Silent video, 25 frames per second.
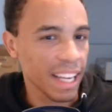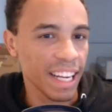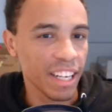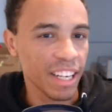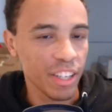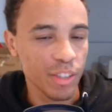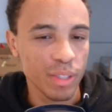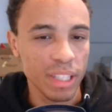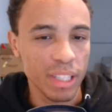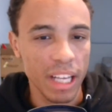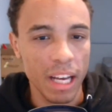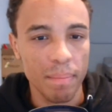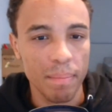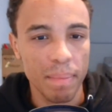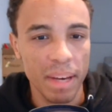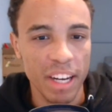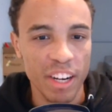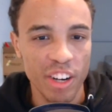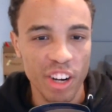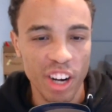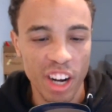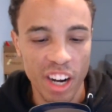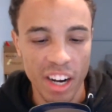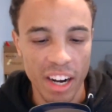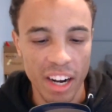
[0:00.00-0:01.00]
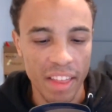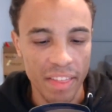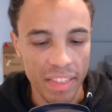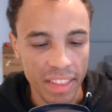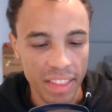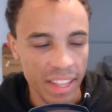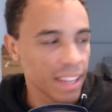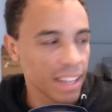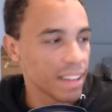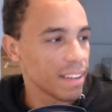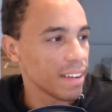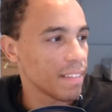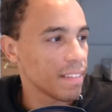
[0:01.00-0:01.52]
do sound better on
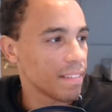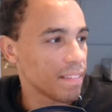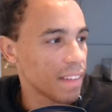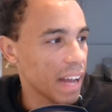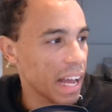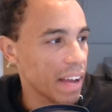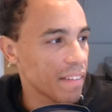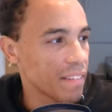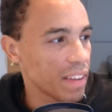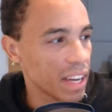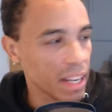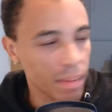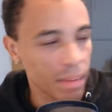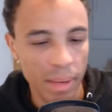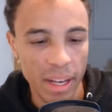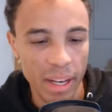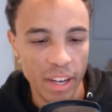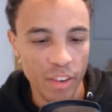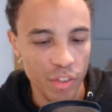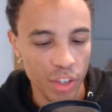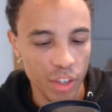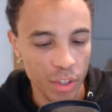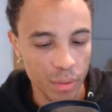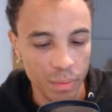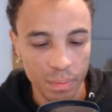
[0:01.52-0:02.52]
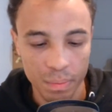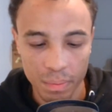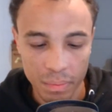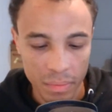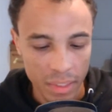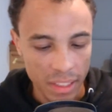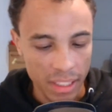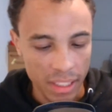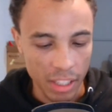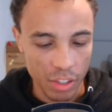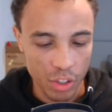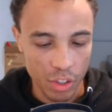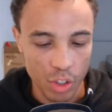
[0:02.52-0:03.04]
the FIFINE microphone.
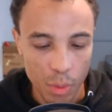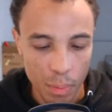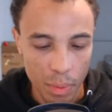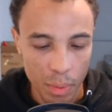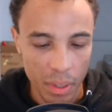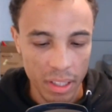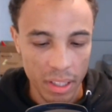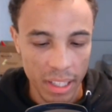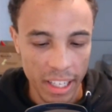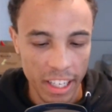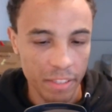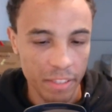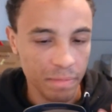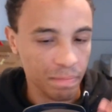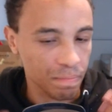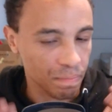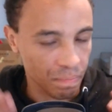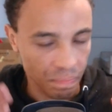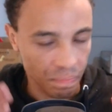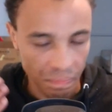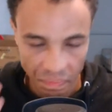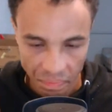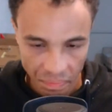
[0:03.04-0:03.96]
It sounds super clear,